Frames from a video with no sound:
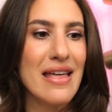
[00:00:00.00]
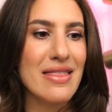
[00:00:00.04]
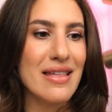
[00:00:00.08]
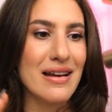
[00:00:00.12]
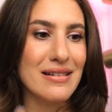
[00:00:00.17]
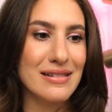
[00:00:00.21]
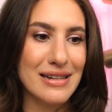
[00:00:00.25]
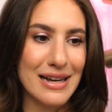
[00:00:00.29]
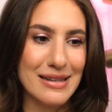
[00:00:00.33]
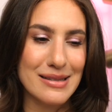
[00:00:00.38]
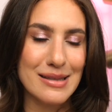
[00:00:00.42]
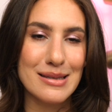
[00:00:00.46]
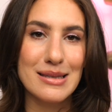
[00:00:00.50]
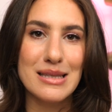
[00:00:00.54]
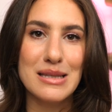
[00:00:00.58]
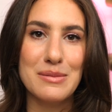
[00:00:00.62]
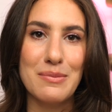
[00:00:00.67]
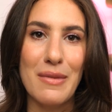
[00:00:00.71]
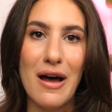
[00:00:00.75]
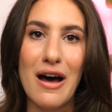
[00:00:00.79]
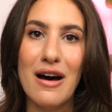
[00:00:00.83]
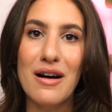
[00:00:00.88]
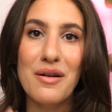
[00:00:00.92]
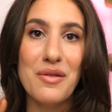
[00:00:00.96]
that doesn't
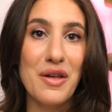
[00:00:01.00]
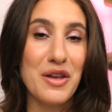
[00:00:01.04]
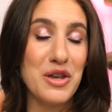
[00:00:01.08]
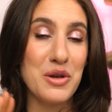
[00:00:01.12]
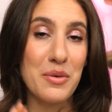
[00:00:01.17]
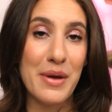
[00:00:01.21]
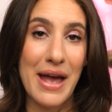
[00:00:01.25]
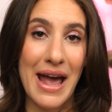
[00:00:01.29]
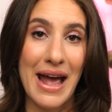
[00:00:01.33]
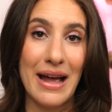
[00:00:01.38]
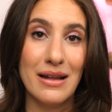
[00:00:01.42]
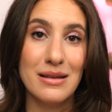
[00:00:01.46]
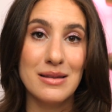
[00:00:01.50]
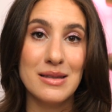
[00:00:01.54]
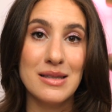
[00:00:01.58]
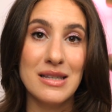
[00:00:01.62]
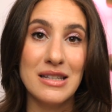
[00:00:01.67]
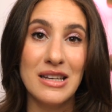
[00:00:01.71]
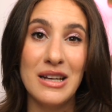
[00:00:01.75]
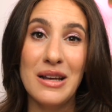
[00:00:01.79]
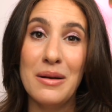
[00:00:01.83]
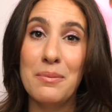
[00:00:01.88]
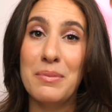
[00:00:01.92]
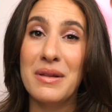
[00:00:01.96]
smell, that you can't
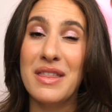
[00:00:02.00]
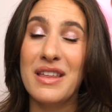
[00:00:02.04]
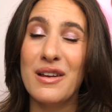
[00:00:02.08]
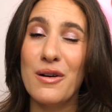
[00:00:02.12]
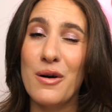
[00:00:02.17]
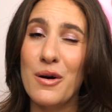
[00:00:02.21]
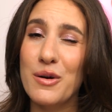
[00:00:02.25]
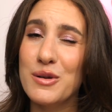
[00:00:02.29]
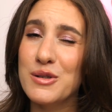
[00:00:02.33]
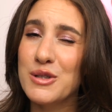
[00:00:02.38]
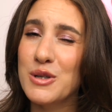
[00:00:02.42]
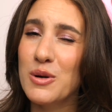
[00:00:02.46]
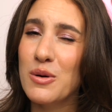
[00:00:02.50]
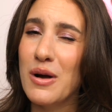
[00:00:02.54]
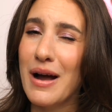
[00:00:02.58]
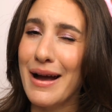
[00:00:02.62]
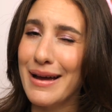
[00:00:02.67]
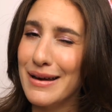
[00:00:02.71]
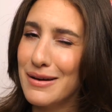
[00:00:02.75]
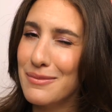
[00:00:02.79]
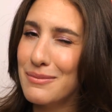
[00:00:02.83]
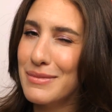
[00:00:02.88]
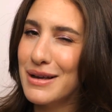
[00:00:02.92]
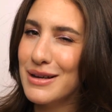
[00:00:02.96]
see, but that also
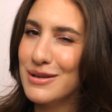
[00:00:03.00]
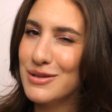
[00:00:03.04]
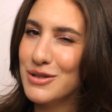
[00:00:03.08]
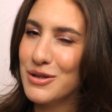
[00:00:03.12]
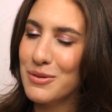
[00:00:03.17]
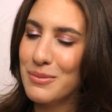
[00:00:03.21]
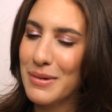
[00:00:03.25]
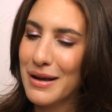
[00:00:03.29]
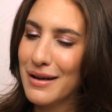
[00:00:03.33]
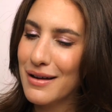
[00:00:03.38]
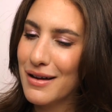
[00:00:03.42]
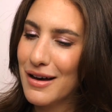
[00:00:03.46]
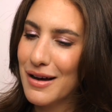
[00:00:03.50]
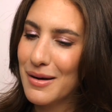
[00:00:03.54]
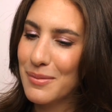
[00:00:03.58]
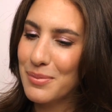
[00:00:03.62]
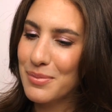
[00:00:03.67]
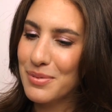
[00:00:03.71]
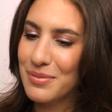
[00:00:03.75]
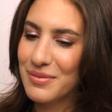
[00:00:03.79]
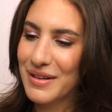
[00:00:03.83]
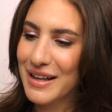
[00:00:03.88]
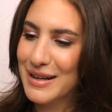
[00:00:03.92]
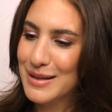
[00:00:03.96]
kind of makes your
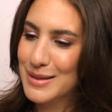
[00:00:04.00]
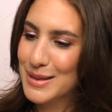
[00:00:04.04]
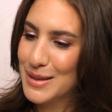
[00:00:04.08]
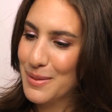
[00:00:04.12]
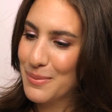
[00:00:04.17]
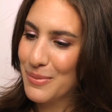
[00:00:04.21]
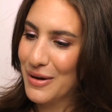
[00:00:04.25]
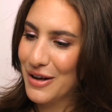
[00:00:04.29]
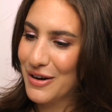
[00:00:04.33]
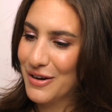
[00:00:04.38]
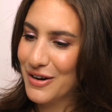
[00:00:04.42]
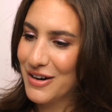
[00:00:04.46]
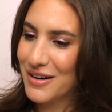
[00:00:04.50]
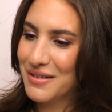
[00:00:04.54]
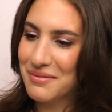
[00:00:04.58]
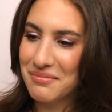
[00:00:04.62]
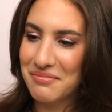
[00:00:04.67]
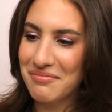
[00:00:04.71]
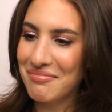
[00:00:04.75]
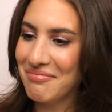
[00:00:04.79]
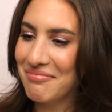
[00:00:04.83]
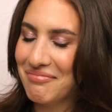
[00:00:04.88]
makeup like sit better?